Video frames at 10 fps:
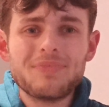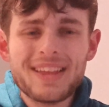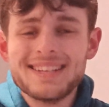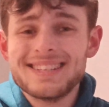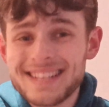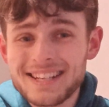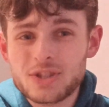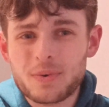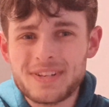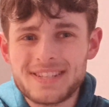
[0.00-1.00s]
since
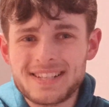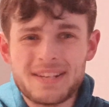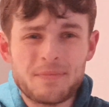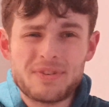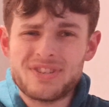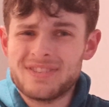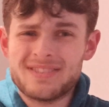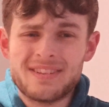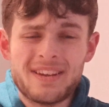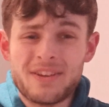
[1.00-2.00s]
2016, which
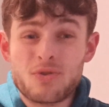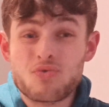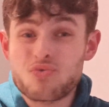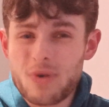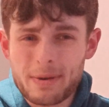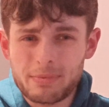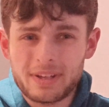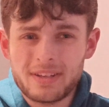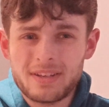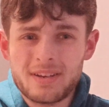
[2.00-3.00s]
is an
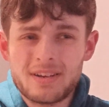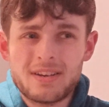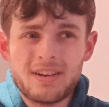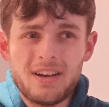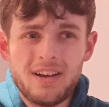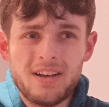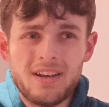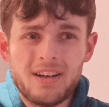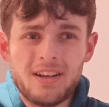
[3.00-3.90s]
incredibly bad